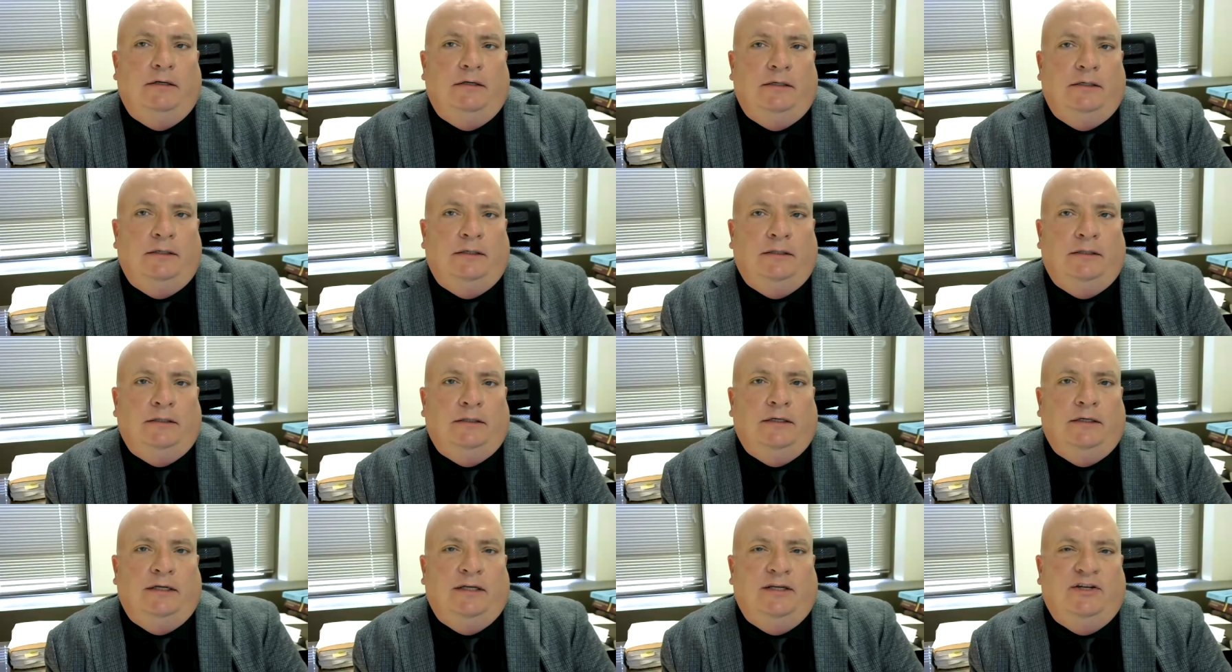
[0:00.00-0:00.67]
uh,
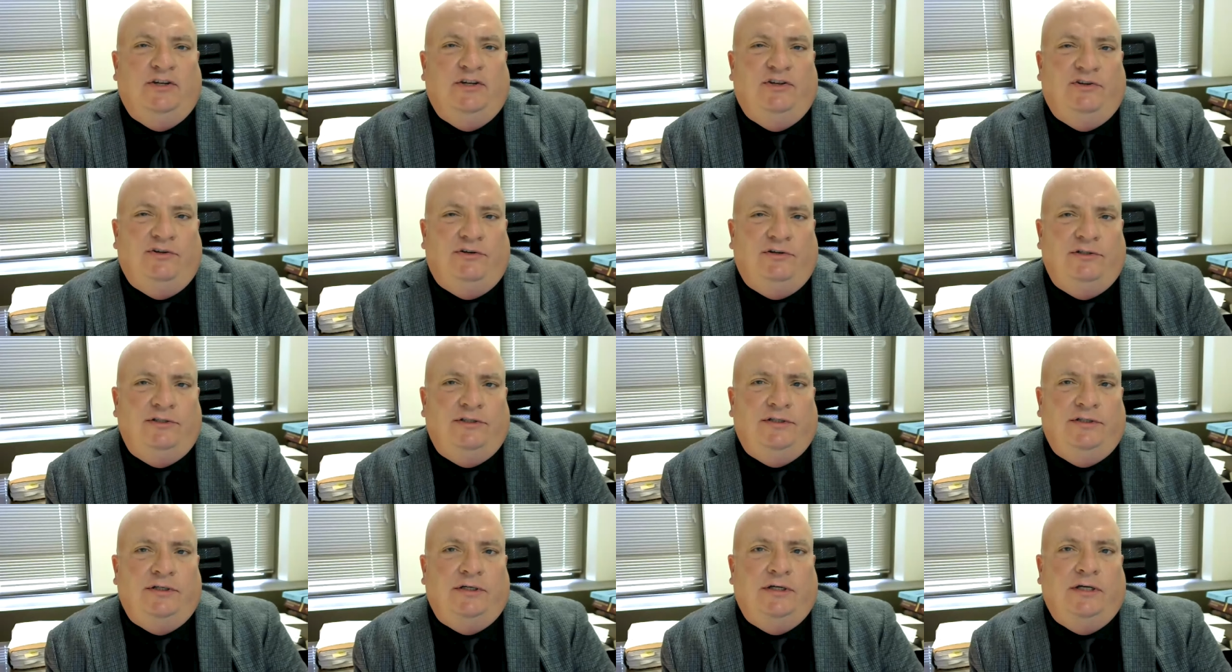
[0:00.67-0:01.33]

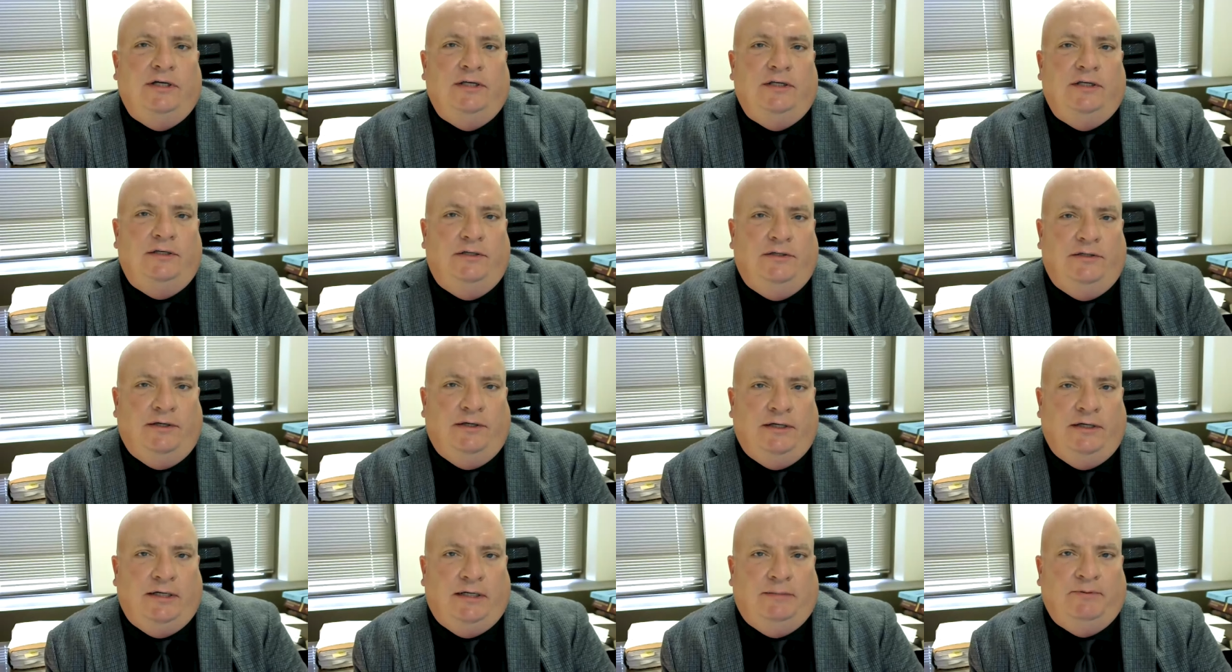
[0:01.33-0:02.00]
adult
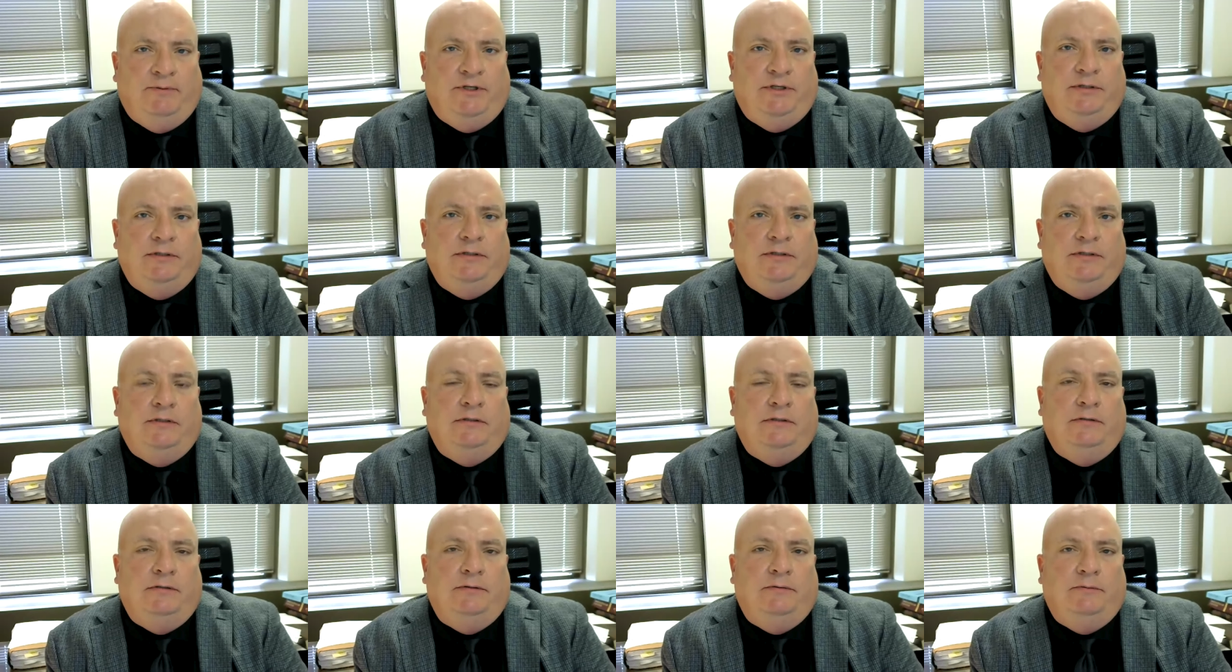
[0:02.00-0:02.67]
adopt
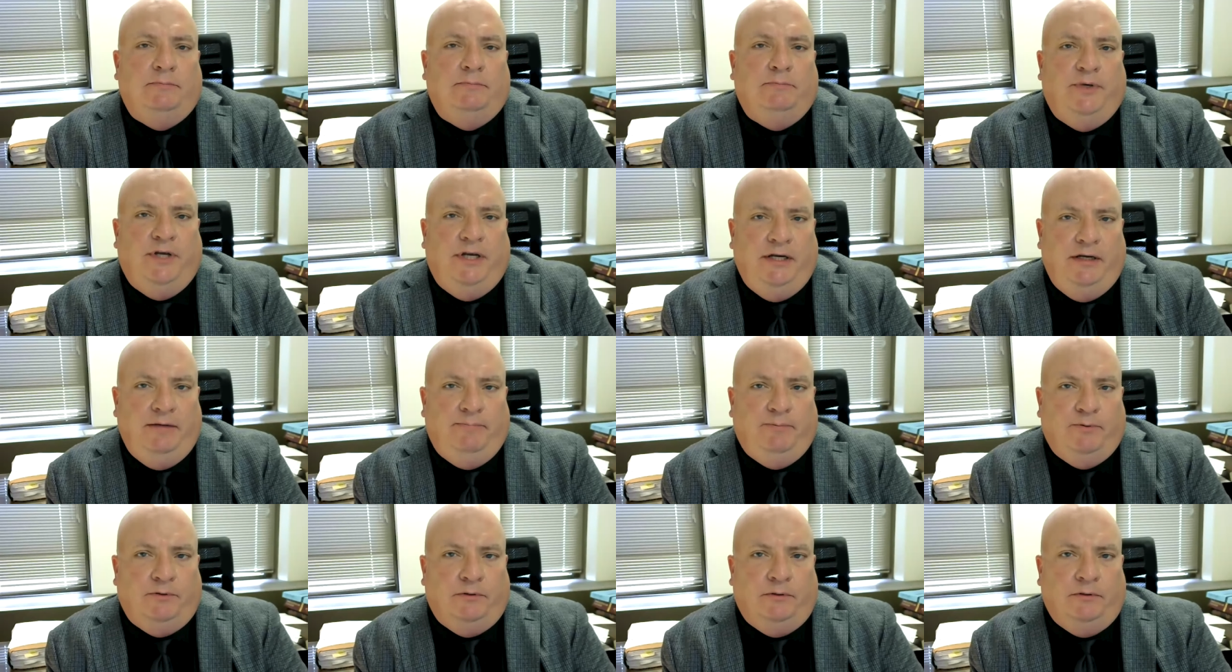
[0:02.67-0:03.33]

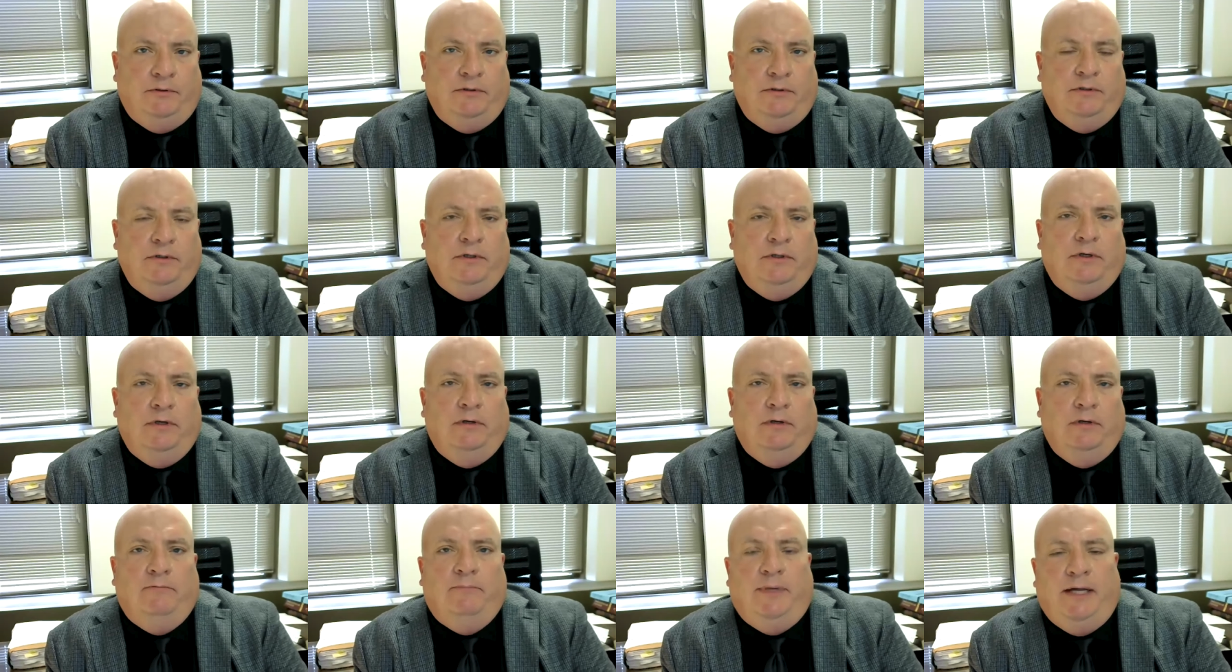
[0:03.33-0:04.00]
people
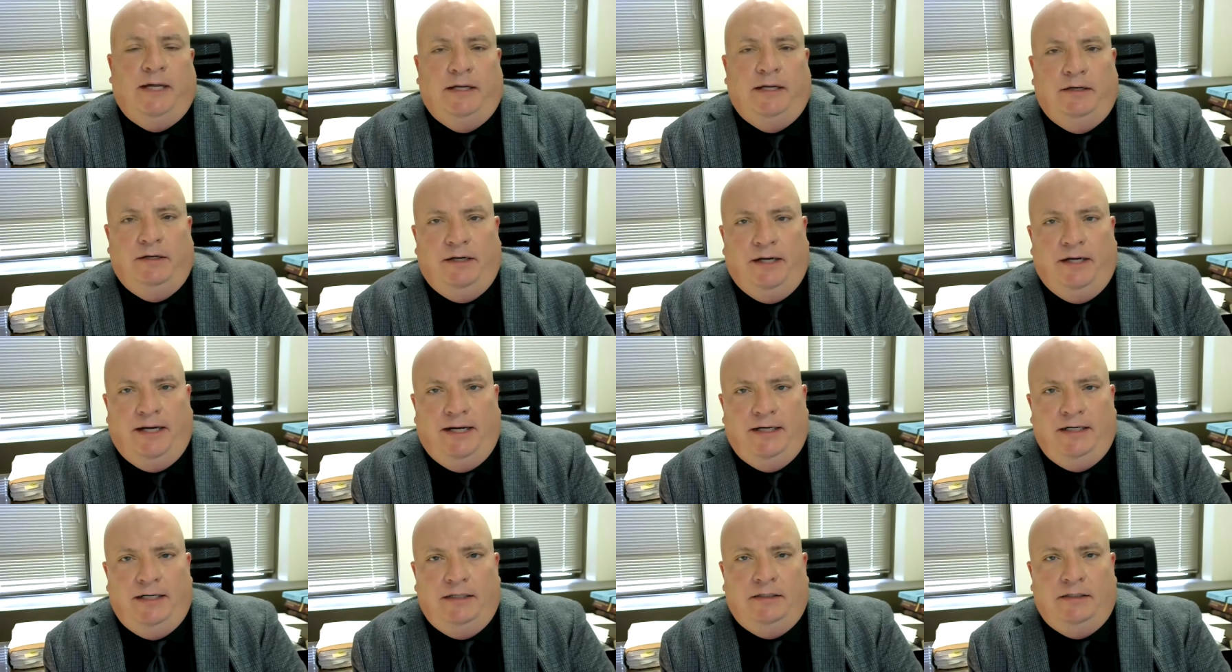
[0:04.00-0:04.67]
by
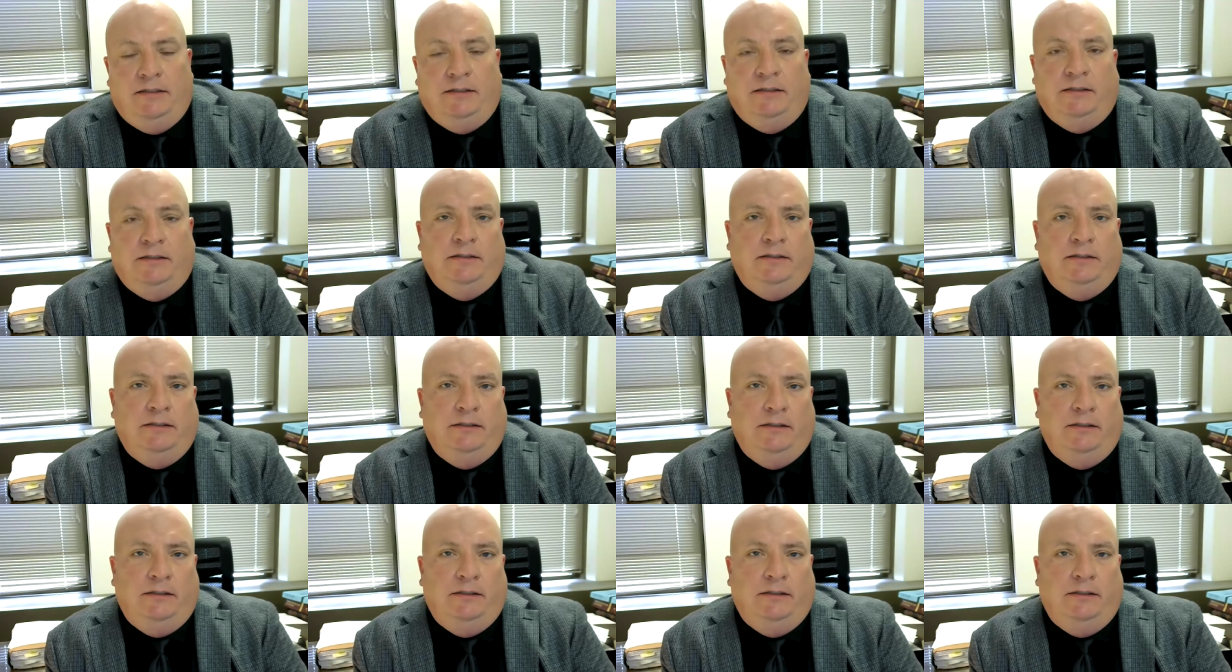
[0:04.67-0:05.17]
United uh,